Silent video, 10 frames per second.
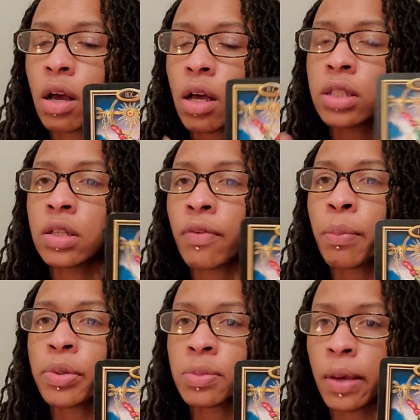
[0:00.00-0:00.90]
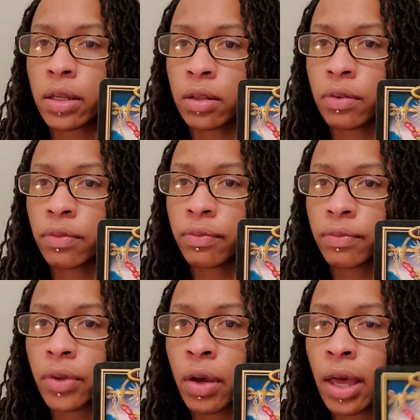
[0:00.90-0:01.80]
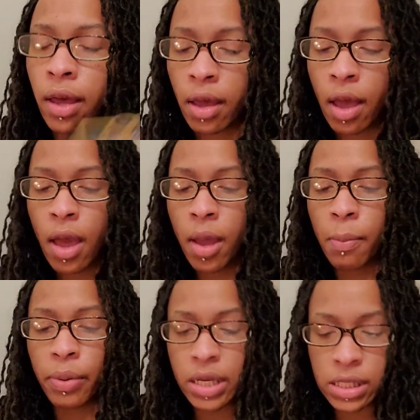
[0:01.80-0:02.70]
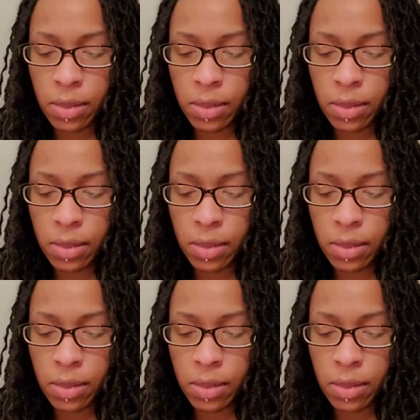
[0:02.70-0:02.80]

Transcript: a different perspective. Okay? Embrace the